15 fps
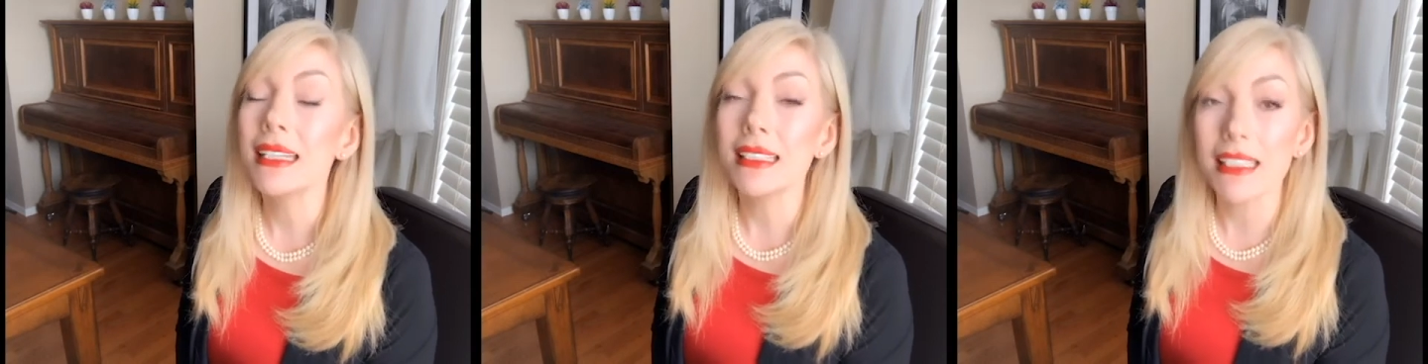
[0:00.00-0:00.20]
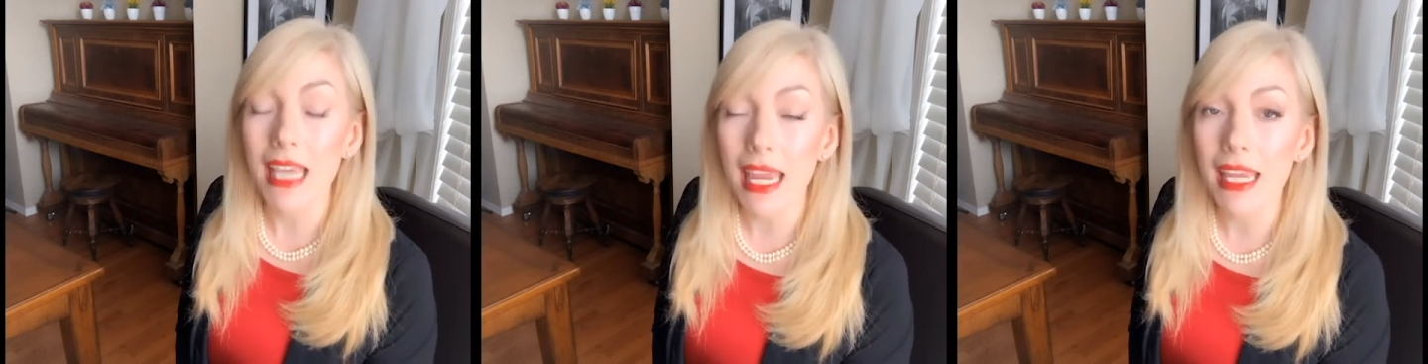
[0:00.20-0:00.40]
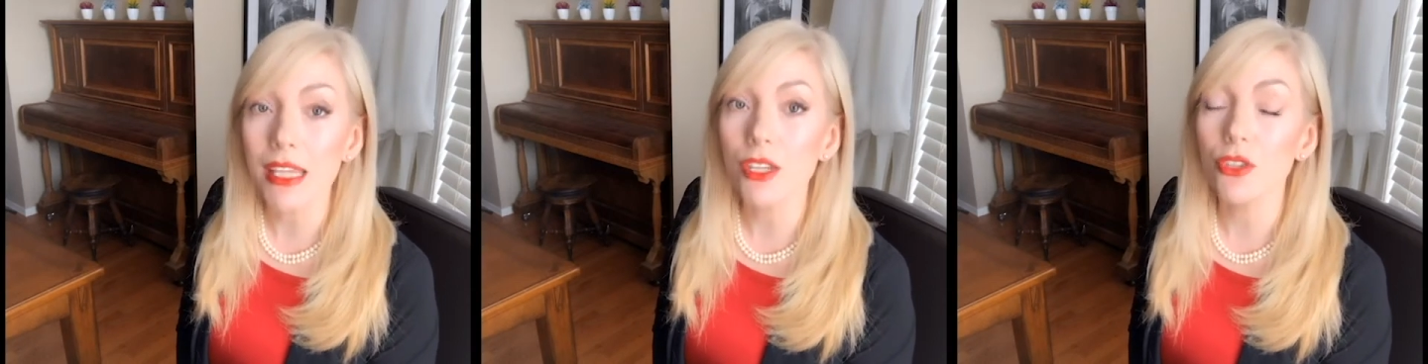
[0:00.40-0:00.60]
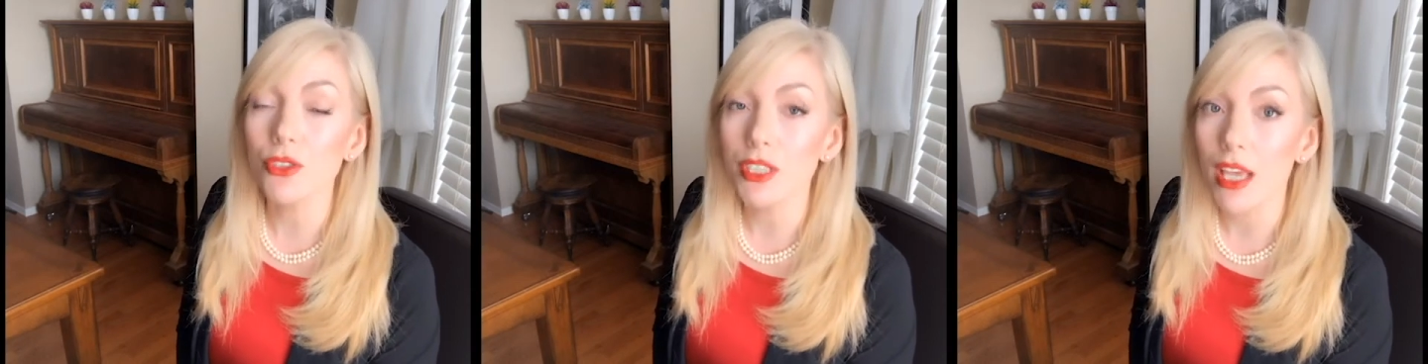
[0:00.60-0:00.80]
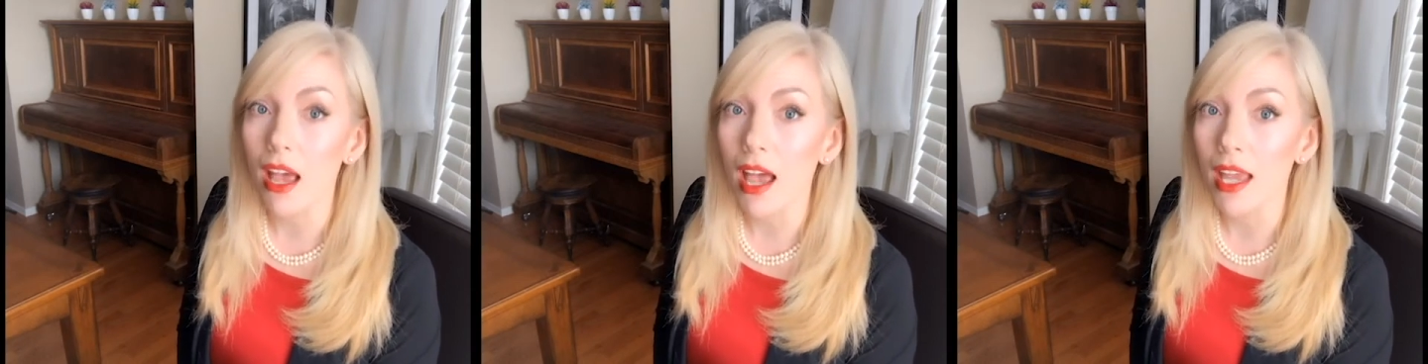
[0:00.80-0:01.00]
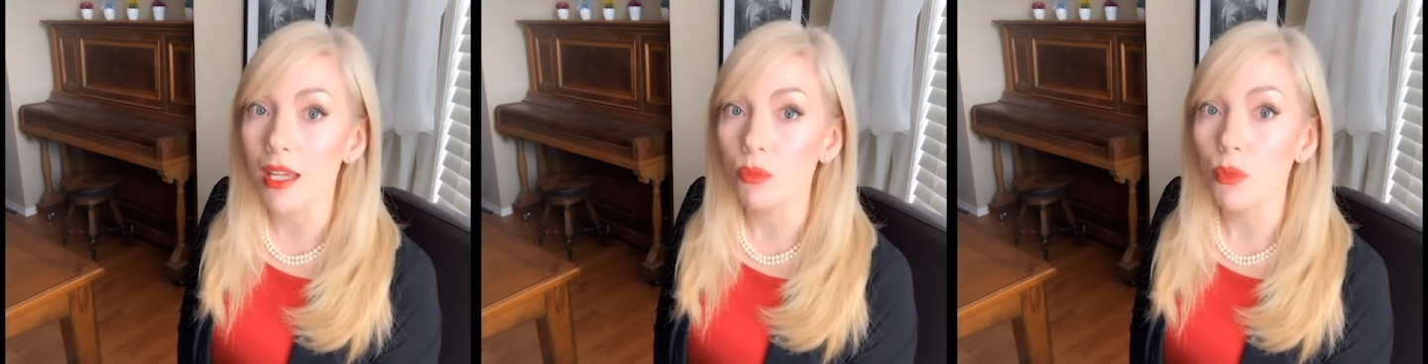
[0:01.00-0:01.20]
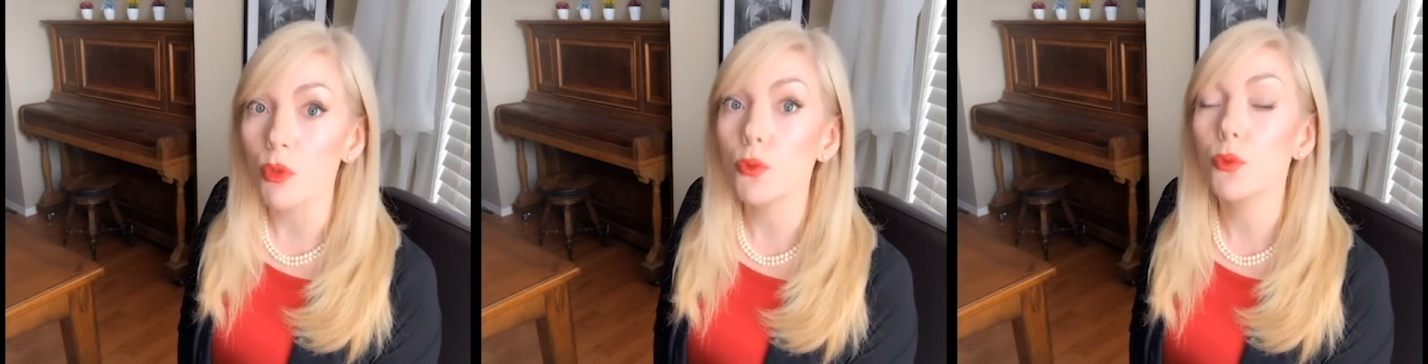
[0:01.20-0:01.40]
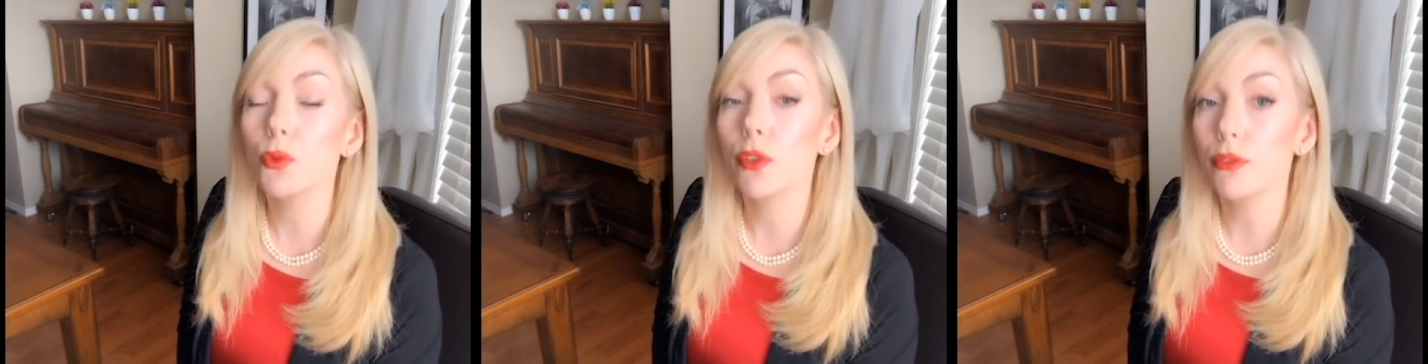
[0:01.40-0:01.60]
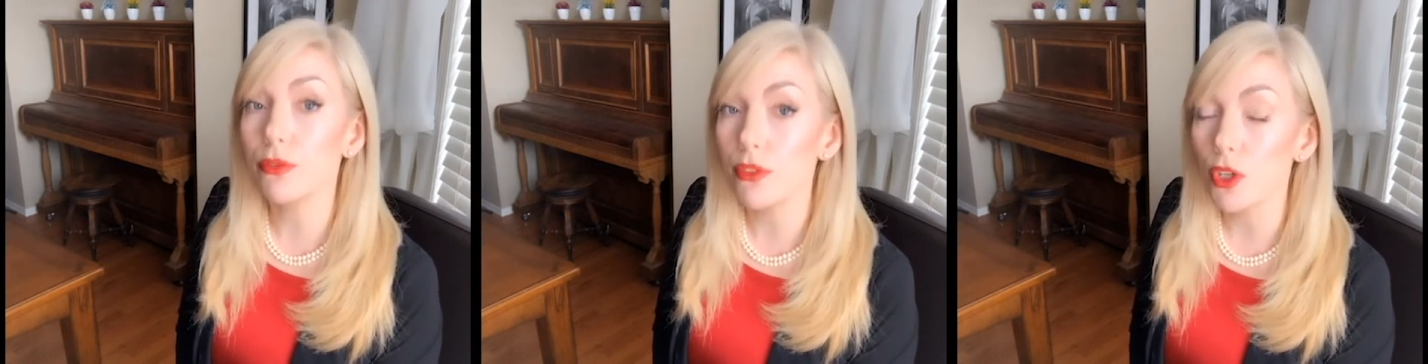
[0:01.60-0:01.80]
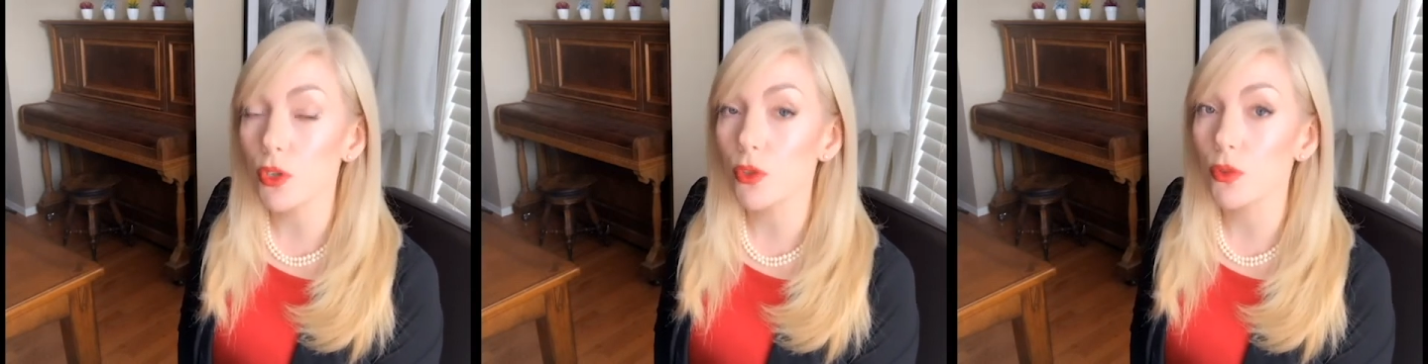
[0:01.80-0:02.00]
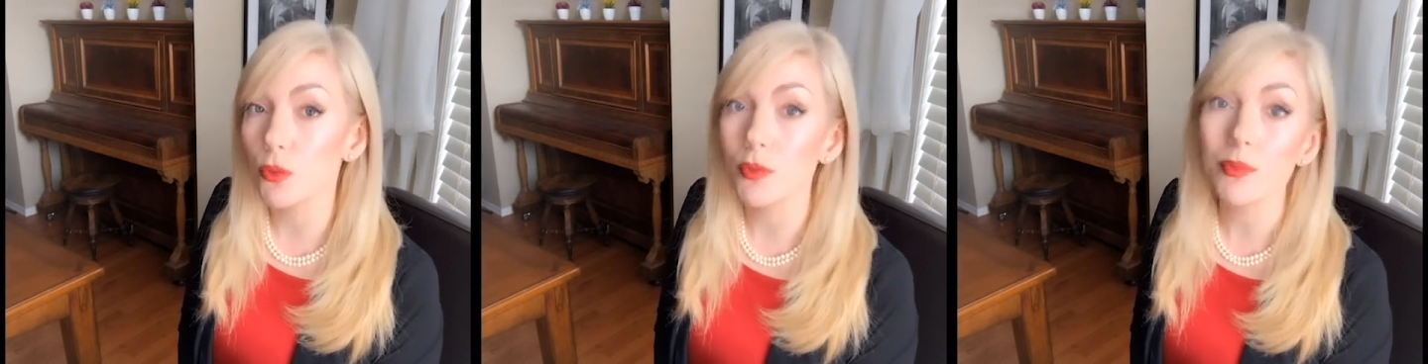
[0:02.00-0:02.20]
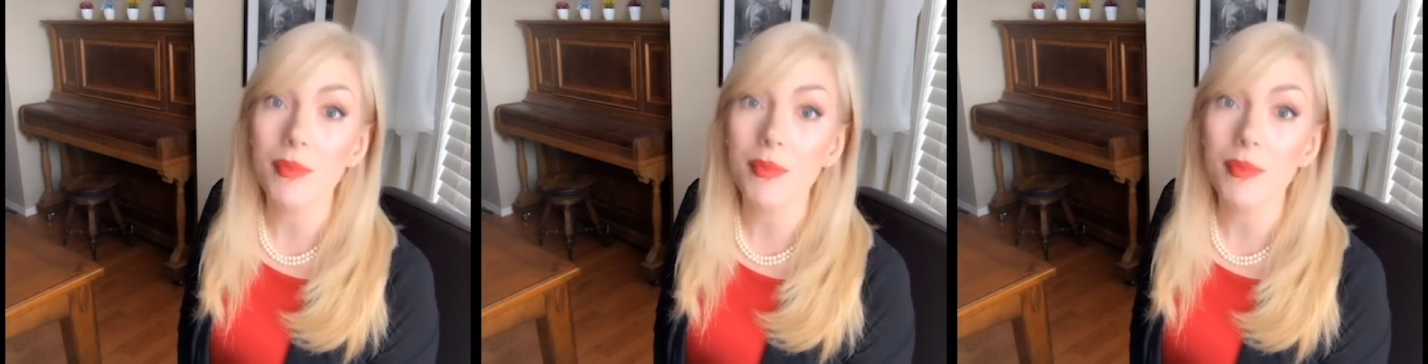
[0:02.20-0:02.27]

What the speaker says: Take your time, review,